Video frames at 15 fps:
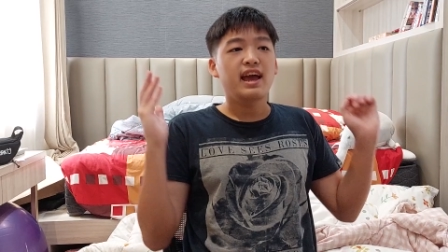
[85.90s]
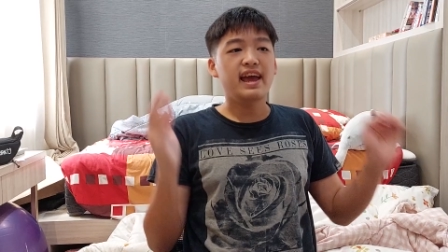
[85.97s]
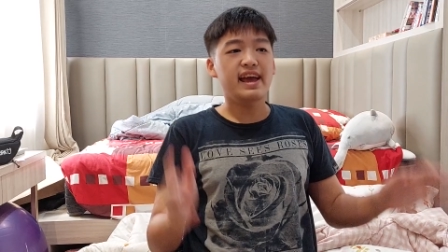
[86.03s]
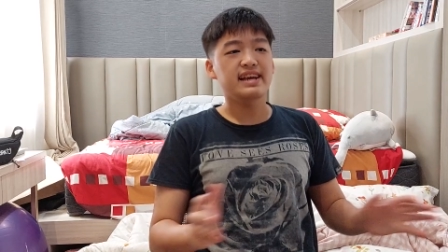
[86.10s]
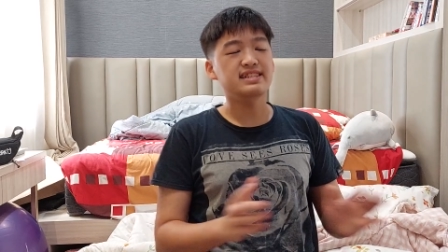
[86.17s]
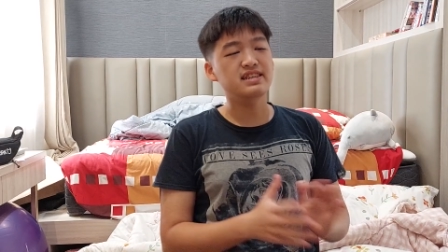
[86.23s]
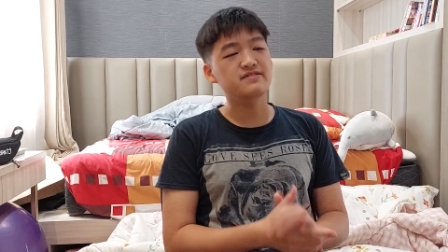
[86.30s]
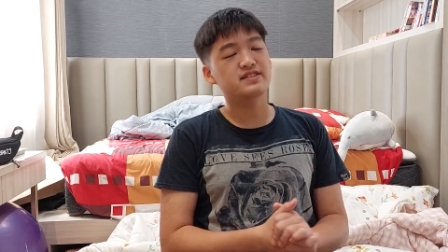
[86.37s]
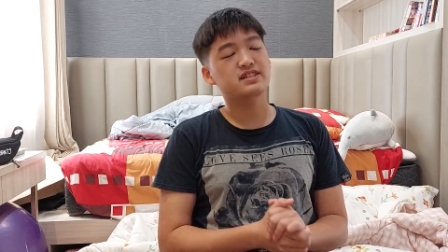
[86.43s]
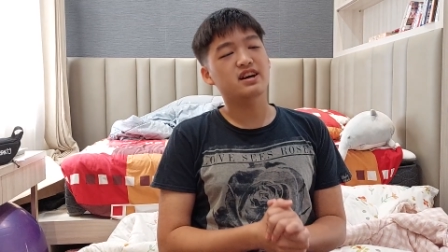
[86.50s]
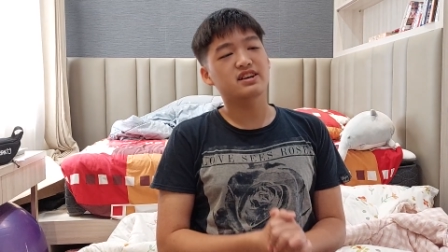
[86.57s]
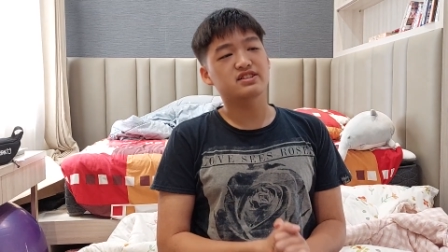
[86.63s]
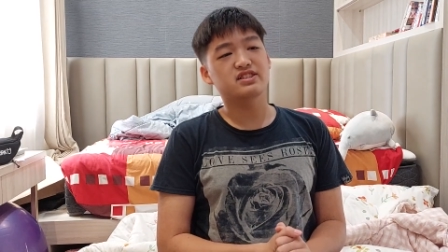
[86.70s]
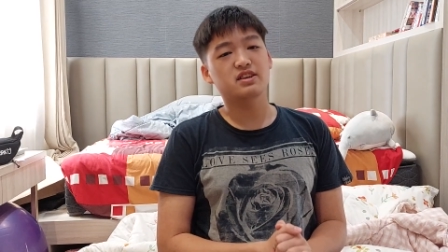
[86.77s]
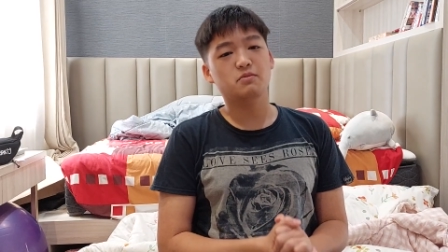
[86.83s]
As is
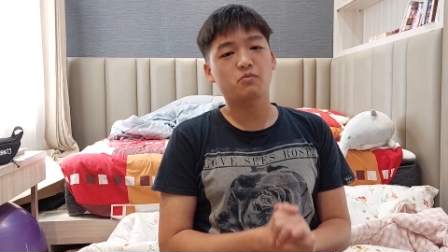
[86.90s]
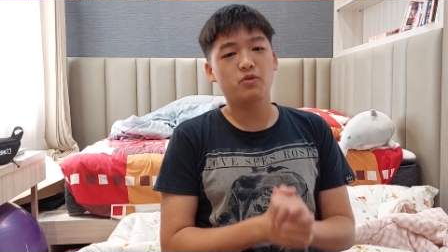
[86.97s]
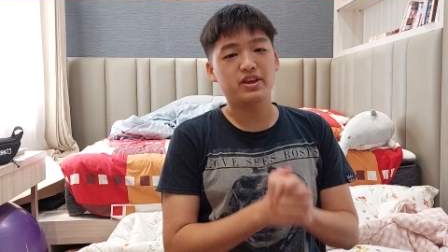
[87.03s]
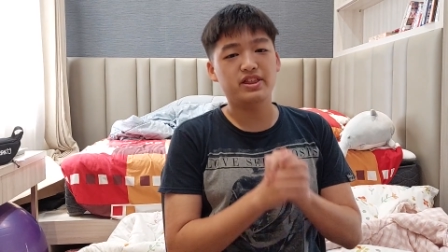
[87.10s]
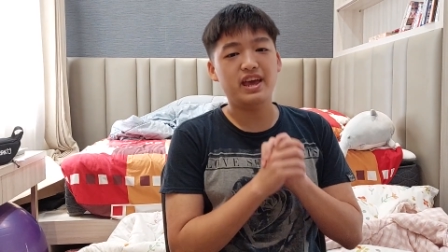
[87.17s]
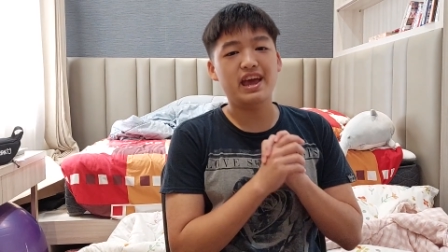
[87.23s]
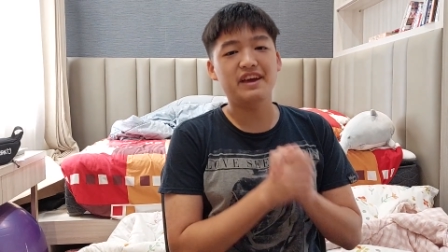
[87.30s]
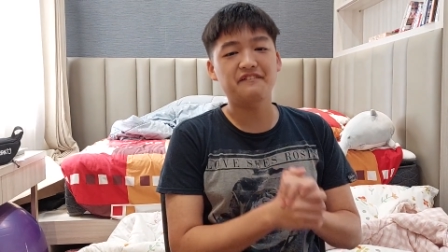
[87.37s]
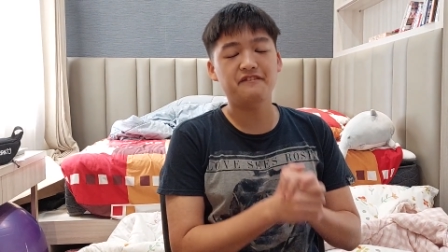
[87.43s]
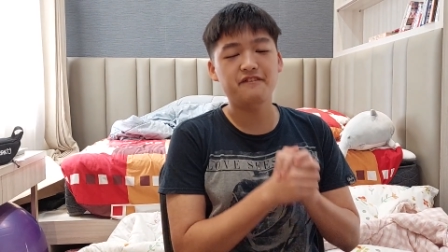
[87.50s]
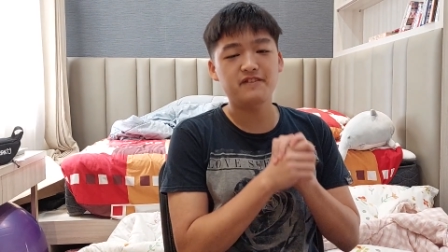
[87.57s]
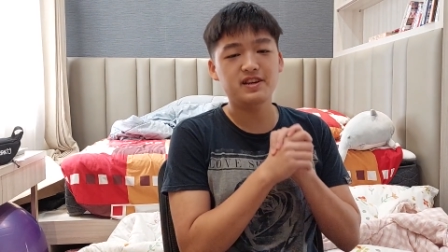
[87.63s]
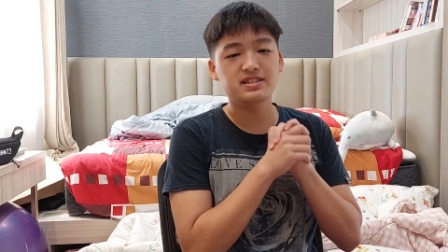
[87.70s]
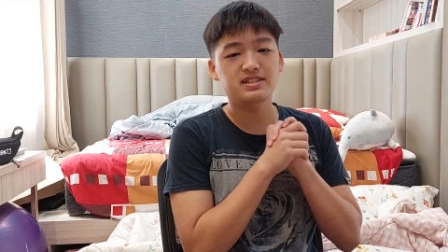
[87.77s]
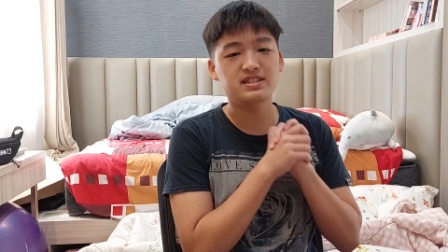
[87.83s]
custom with
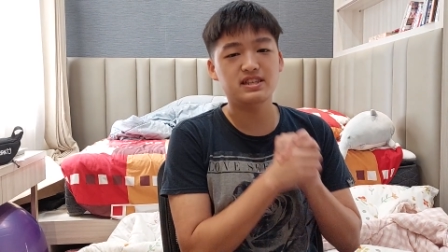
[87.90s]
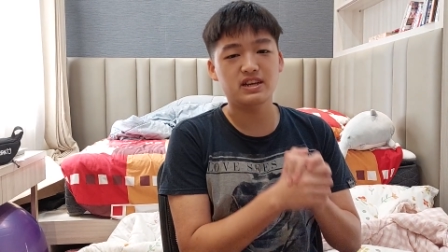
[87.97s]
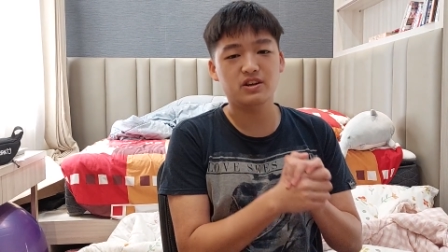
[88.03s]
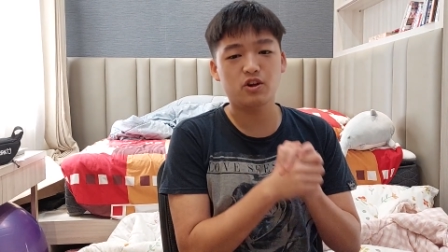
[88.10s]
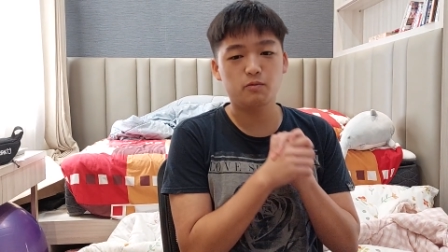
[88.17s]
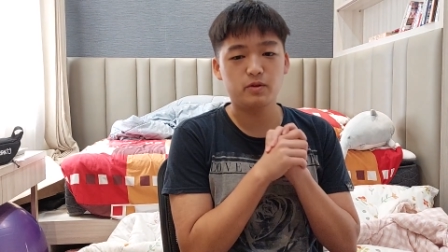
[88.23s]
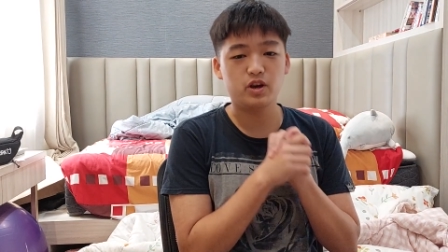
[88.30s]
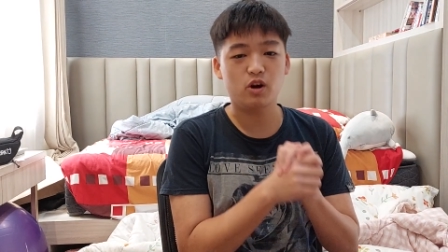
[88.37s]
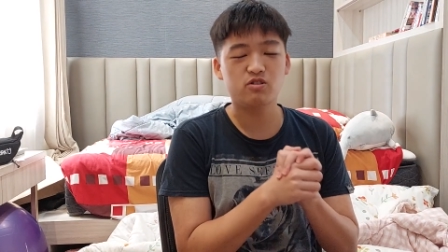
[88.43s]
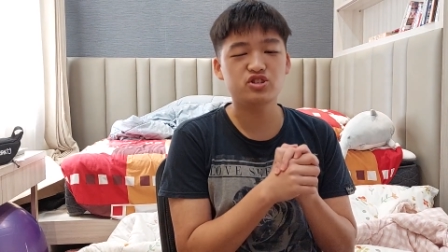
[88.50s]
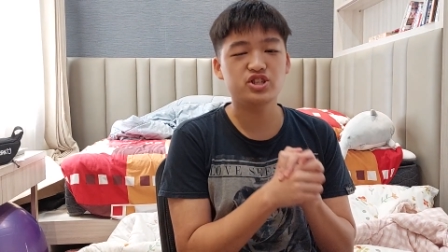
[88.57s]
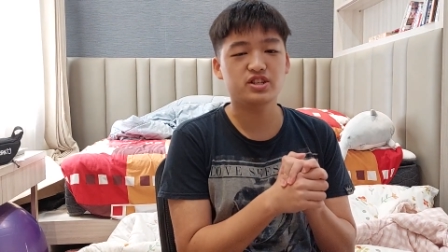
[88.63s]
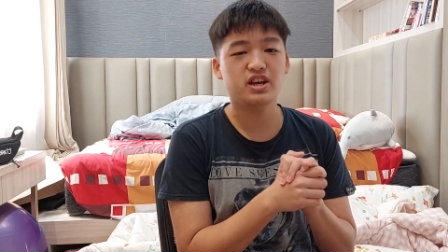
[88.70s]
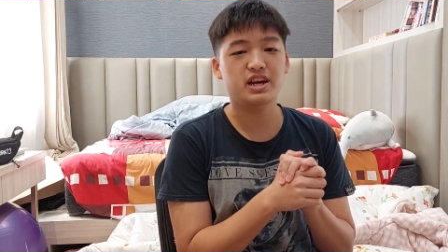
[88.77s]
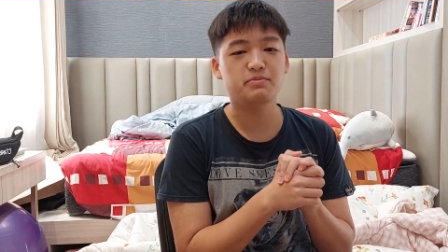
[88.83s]
every single Makoto
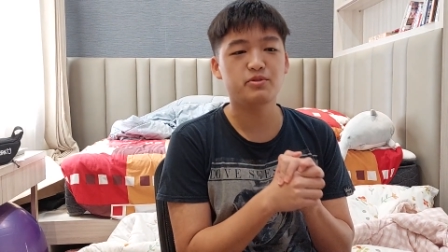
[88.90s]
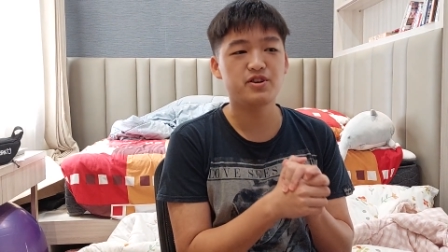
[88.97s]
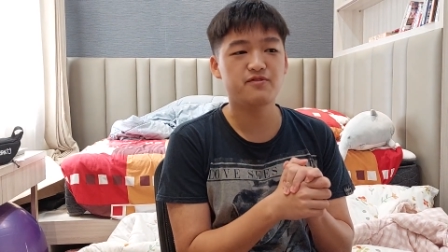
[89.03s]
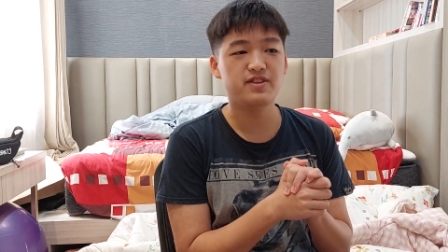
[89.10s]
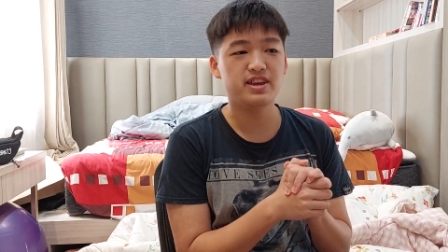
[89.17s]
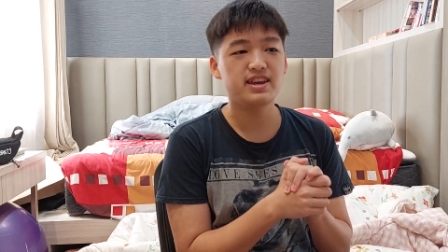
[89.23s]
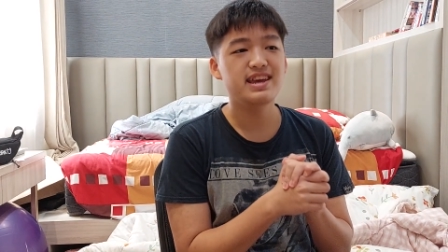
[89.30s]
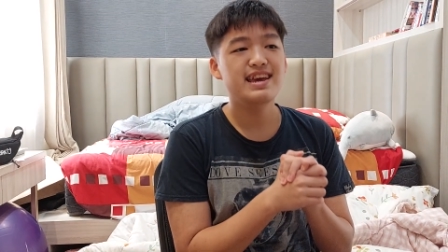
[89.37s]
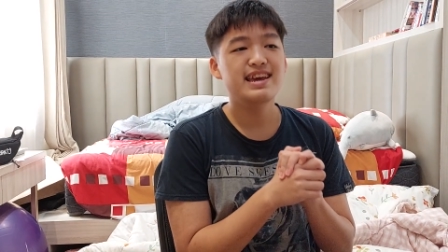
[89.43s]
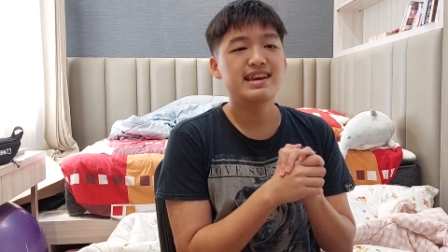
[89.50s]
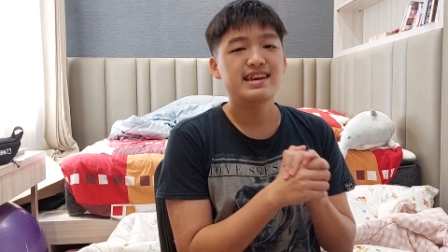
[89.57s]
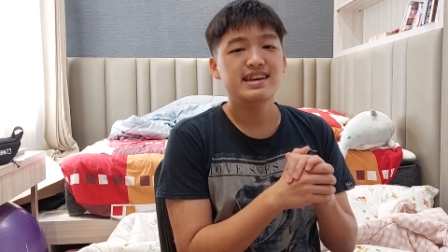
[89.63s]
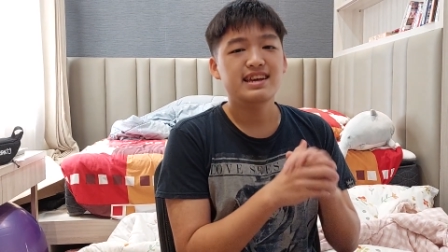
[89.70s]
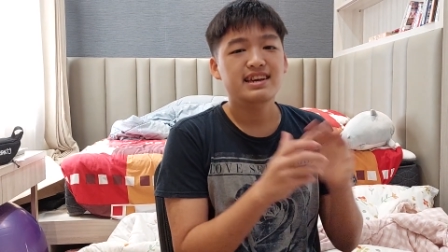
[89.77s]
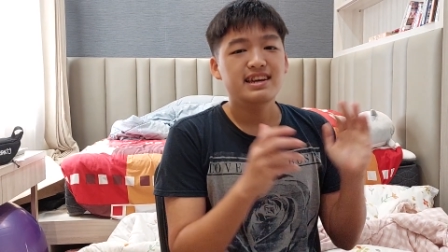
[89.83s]
Shinkai movie,
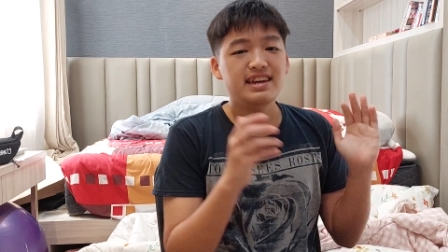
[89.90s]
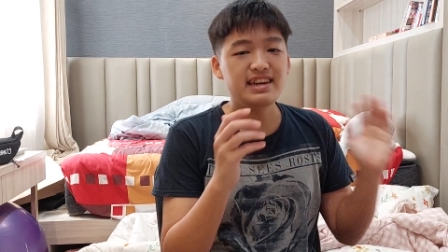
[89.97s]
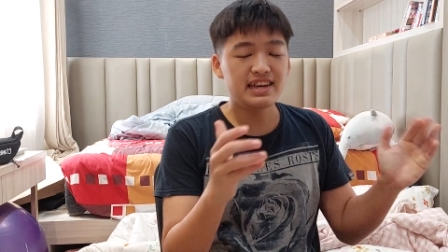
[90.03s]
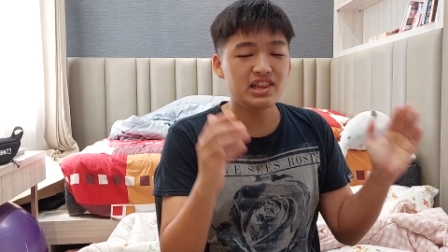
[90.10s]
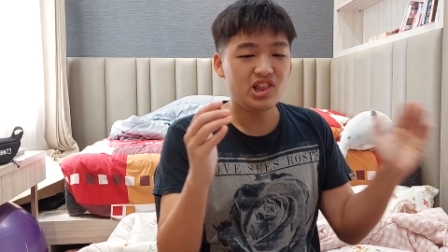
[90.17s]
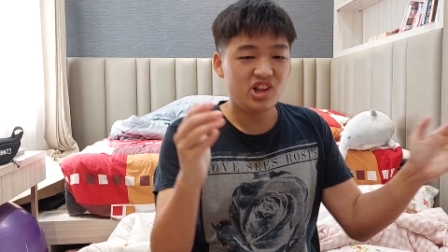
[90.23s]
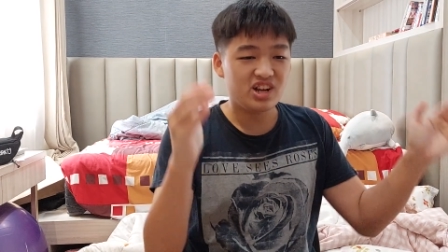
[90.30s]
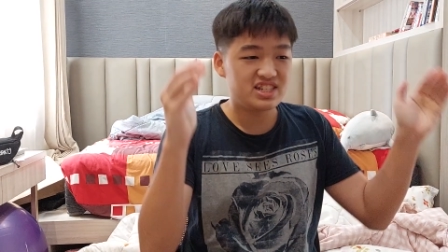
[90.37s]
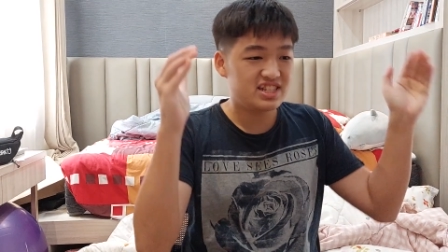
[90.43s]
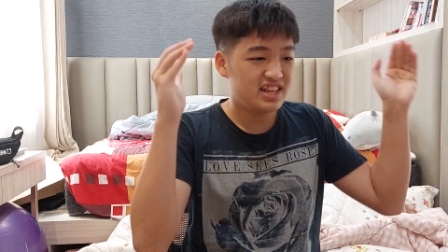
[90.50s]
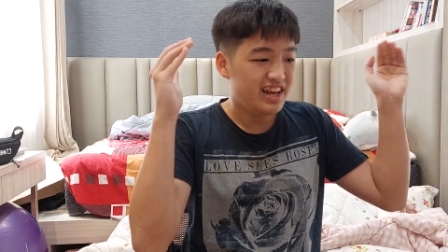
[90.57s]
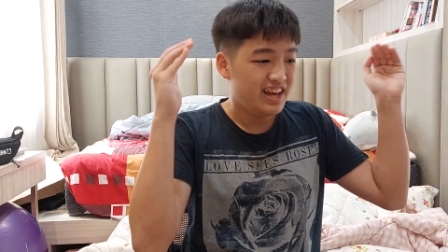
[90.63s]
it looks